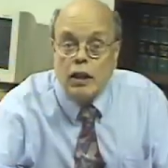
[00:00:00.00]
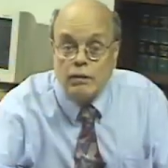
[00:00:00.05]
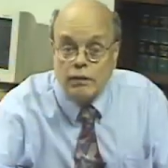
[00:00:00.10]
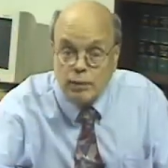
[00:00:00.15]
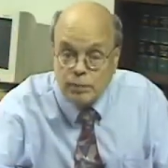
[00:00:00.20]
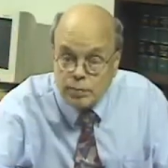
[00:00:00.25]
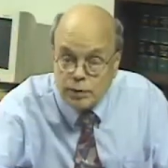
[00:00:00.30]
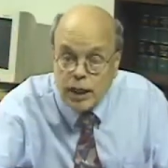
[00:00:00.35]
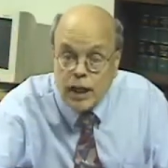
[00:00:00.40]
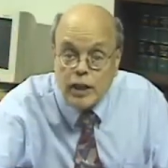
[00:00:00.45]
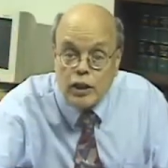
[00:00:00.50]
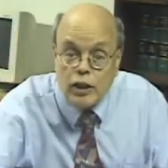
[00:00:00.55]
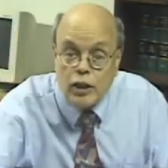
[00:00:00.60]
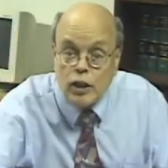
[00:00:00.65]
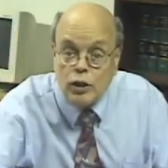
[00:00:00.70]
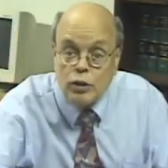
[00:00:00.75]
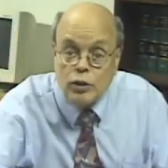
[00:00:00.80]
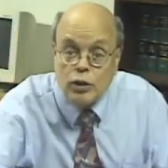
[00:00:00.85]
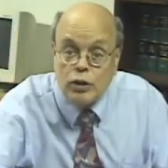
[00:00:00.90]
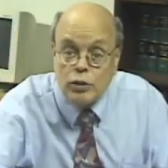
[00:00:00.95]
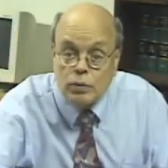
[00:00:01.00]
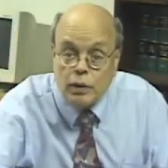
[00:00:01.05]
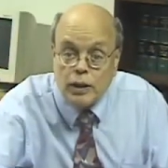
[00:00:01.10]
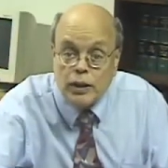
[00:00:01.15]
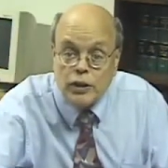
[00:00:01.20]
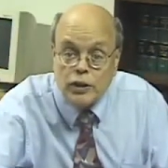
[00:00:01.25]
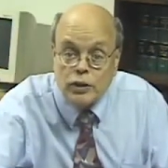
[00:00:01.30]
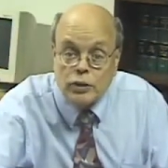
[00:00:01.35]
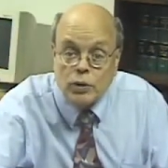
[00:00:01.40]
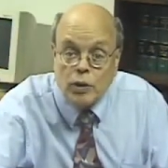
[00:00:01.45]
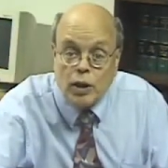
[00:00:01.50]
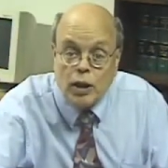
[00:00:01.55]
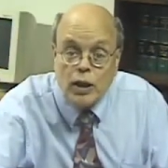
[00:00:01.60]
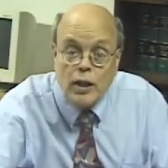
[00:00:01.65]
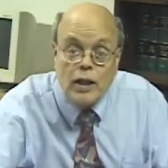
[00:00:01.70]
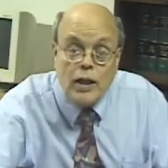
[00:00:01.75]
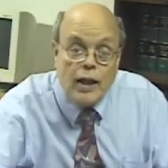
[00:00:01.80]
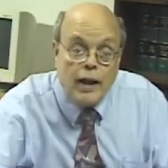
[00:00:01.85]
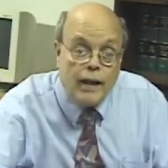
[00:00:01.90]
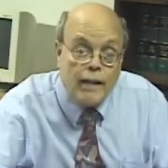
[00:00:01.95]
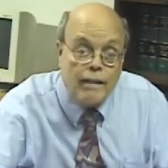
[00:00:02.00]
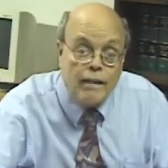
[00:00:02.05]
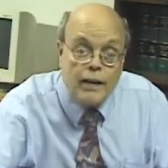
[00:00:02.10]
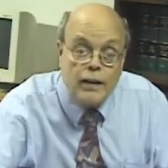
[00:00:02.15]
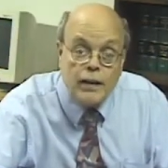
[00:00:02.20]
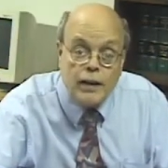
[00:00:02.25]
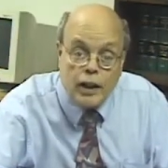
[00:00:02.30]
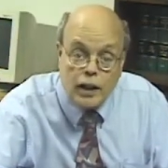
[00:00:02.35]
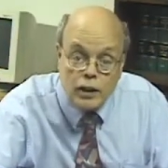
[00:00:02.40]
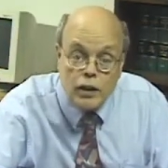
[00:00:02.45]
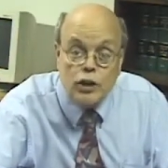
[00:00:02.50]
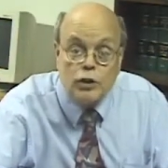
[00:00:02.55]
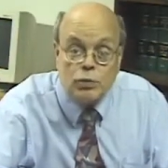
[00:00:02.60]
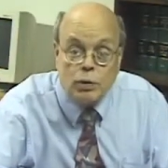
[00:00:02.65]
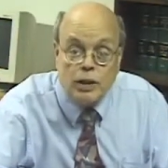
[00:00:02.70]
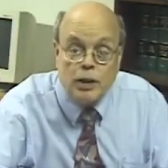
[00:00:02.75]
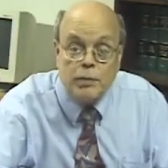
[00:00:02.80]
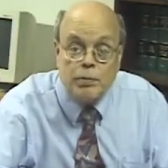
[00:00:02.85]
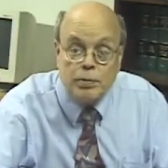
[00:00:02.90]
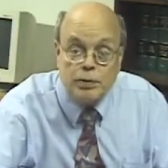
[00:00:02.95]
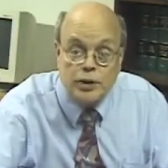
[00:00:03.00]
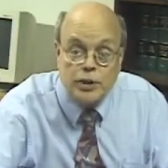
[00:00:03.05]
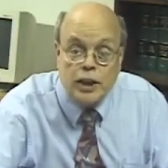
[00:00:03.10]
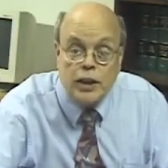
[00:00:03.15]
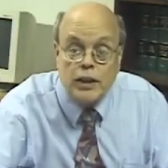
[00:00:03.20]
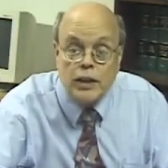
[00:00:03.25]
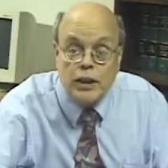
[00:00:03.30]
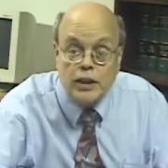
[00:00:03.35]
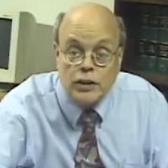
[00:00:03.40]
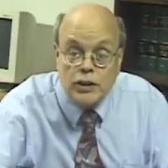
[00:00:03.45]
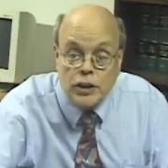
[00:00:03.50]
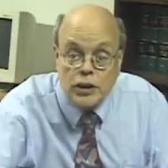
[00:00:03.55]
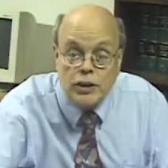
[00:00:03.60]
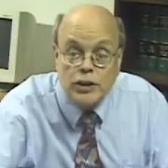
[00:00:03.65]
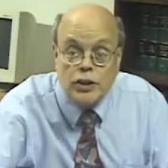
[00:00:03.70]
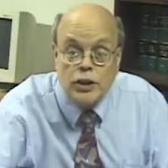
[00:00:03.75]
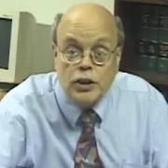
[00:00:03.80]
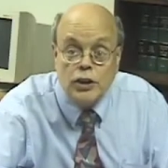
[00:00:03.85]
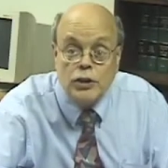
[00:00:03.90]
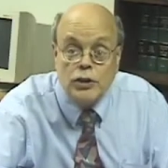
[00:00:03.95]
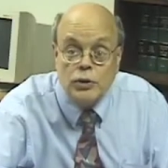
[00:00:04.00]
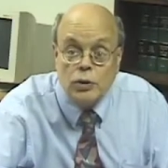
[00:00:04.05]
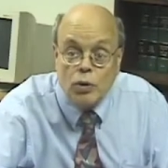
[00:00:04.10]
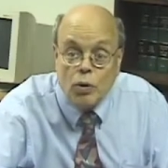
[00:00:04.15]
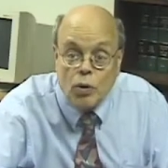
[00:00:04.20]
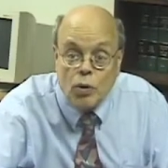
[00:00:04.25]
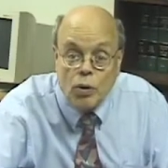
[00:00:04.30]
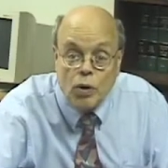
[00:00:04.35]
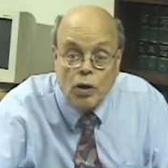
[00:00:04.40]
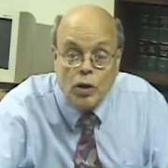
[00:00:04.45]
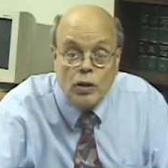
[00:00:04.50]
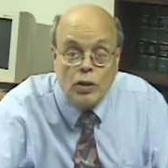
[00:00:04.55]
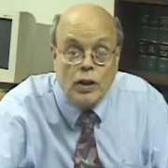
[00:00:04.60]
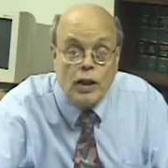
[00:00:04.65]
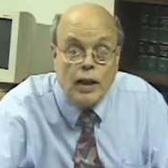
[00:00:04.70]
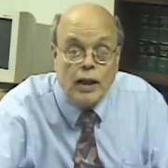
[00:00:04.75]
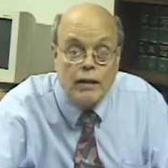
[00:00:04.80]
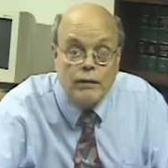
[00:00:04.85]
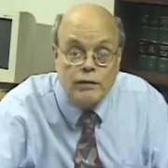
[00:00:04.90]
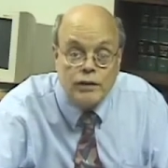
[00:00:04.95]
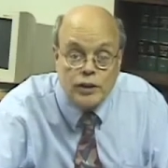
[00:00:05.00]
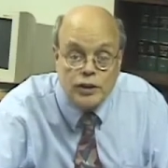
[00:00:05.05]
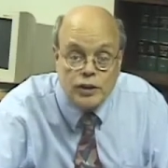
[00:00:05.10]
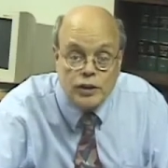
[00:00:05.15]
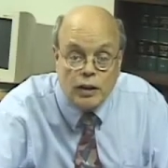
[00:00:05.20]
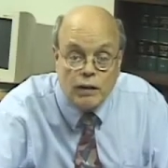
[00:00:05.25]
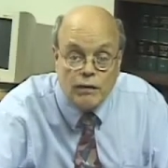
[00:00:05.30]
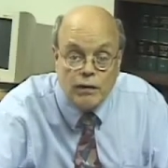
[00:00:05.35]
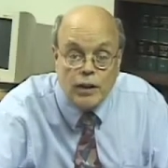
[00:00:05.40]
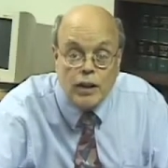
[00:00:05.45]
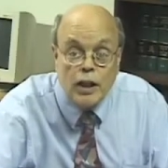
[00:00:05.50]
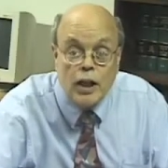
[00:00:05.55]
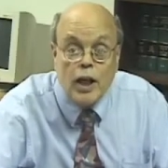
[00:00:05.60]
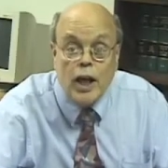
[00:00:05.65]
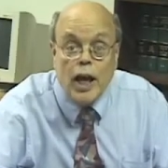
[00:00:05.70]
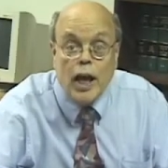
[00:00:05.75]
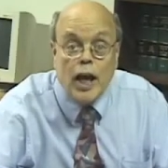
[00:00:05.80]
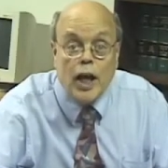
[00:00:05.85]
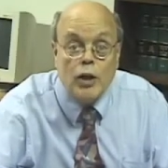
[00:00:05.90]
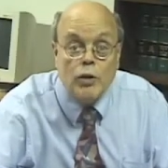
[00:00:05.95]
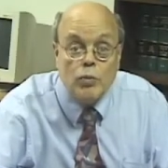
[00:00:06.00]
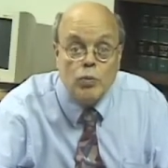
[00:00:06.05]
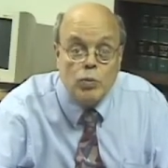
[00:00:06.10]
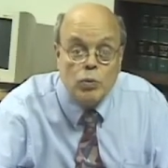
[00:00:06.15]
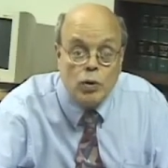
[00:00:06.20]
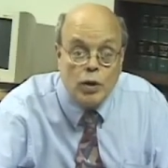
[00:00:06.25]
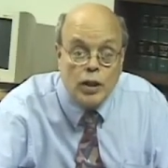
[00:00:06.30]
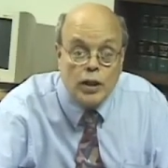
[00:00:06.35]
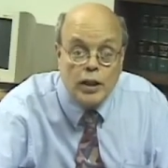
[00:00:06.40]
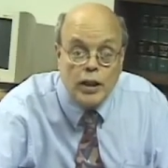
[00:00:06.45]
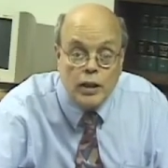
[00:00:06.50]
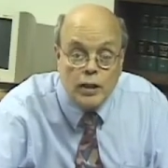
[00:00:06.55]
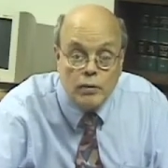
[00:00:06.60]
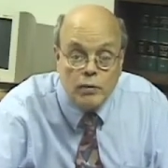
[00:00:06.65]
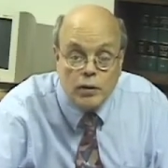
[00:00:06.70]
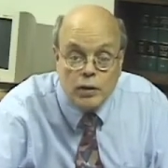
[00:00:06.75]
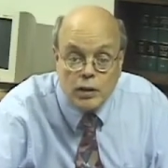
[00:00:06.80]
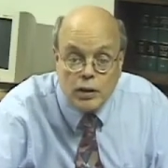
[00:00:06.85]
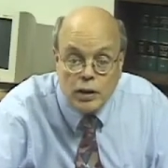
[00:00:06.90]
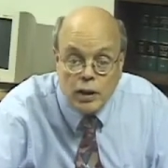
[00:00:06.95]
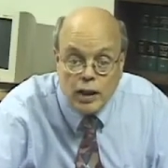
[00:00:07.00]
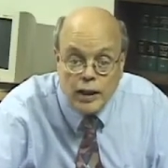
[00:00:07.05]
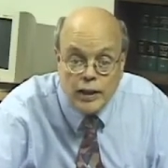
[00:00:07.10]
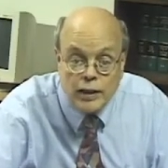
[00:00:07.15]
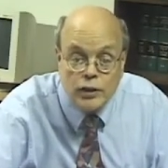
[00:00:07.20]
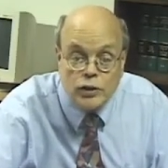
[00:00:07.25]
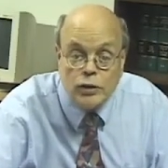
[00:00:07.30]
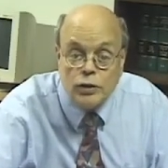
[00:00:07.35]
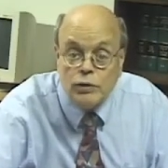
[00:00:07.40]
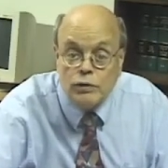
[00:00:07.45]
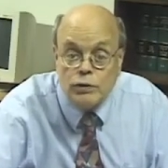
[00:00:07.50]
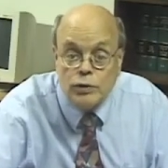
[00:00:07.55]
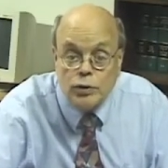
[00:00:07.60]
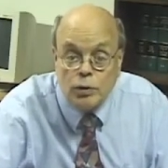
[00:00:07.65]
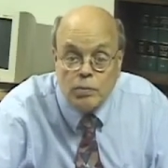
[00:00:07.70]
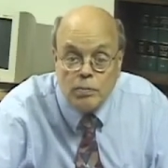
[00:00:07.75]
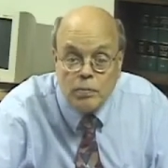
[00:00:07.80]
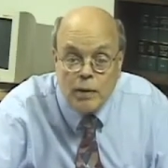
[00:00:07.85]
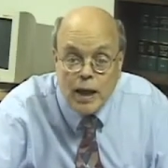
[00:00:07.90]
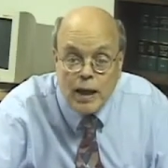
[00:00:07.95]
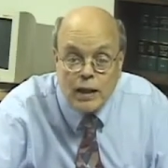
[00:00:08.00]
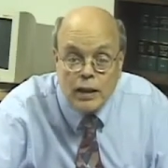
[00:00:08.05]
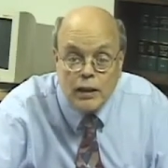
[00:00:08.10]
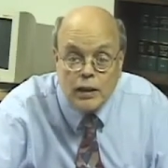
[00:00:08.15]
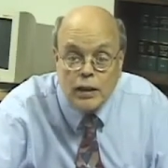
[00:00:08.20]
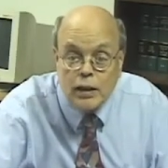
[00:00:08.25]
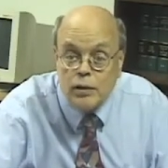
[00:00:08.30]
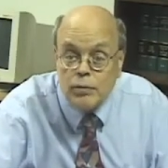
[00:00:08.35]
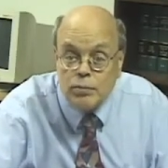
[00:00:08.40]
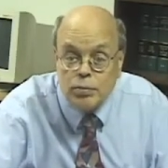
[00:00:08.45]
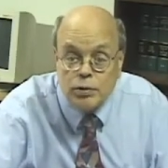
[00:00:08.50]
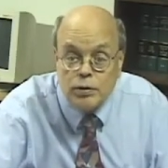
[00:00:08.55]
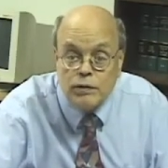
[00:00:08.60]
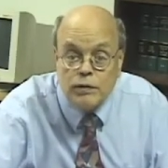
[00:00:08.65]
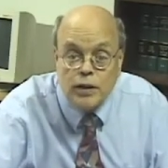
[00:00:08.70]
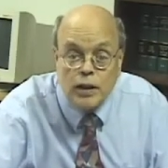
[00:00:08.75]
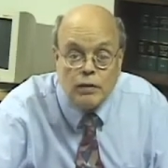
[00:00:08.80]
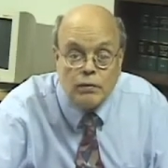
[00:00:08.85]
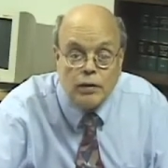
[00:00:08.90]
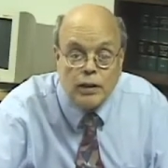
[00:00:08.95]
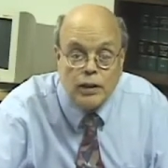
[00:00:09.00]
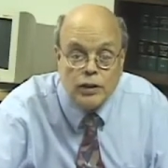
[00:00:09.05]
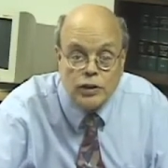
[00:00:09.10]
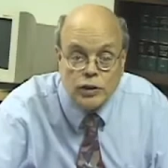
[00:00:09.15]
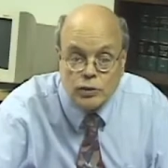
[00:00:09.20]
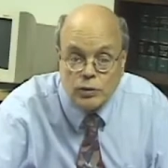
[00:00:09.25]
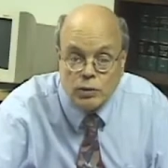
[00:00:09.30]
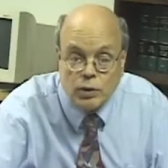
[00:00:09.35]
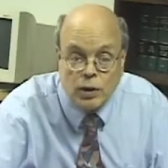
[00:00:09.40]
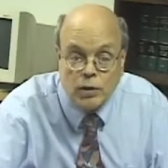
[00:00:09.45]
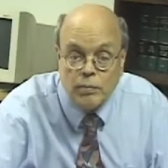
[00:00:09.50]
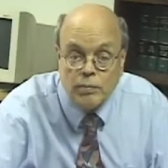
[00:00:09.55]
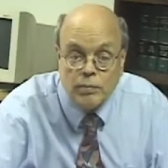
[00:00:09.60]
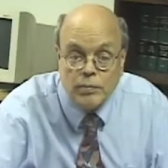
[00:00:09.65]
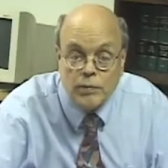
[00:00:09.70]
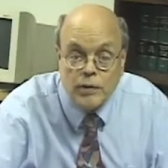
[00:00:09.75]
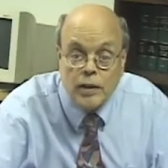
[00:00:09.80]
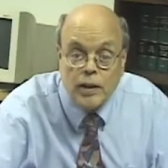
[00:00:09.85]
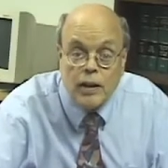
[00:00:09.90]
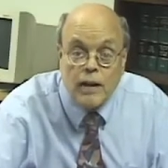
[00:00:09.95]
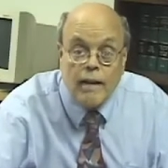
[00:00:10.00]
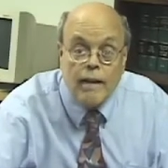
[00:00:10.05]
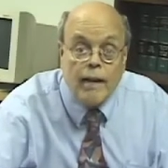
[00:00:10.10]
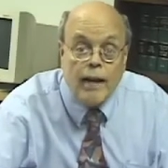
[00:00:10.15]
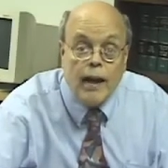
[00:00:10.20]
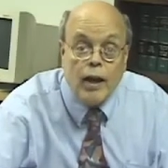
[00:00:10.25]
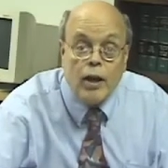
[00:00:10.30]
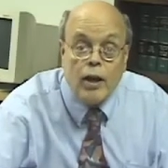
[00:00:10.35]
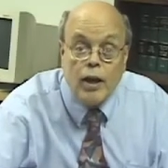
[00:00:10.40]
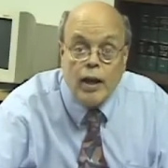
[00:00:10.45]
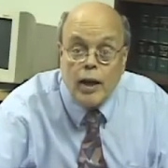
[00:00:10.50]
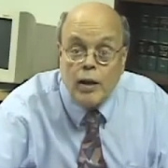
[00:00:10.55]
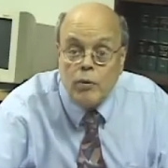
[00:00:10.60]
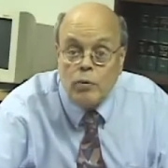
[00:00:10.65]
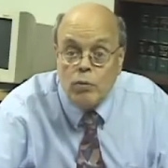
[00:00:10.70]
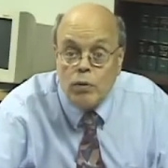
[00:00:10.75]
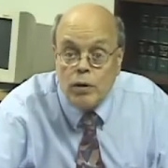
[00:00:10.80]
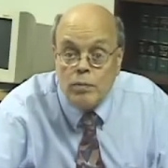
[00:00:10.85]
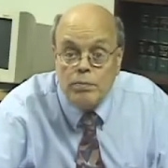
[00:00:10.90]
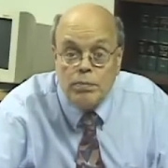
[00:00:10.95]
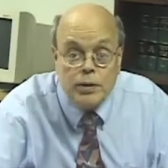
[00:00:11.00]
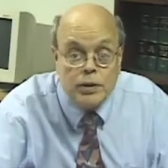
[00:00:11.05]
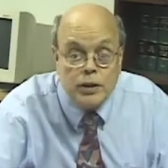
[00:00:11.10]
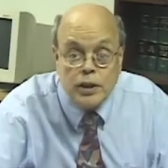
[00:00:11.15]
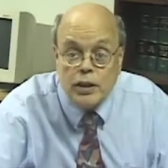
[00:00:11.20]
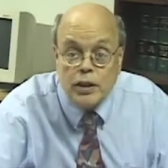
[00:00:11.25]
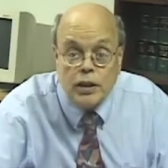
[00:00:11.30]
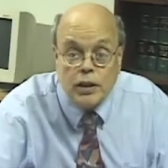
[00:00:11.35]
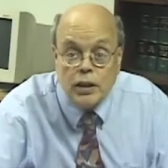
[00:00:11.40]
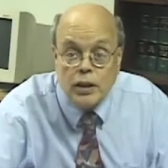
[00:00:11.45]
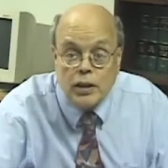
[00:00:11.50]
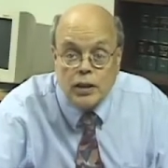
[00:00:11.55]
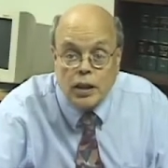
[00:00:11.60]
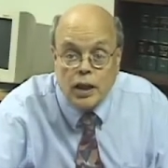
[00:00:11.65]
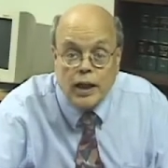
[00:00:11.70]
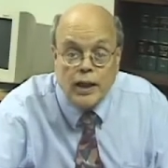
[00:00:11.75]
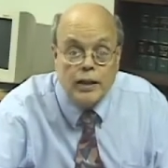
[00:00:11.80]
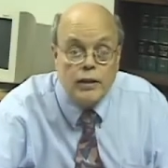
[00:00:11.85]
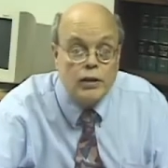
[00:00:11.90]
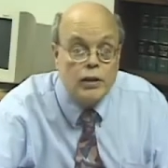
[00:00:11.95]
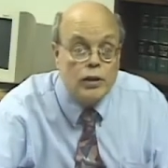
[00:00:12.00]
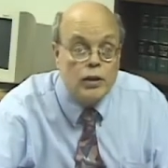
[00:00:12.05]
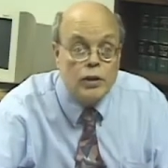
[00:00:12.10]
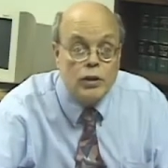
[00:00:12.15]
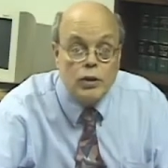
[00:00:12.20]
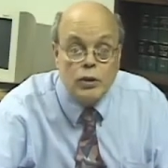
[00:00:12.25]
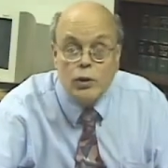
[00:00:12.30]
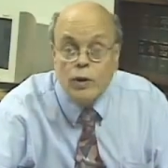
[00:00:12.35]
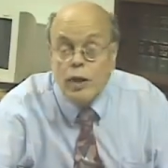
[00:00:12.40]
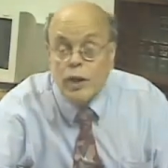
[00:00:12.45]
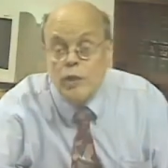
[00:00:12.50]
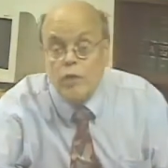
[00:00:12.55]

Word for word: of obtaining a good credit score. And then the other 20% is listening to all that I have discovered and working with clients who have dramatically improved their credit score. And one particular client who had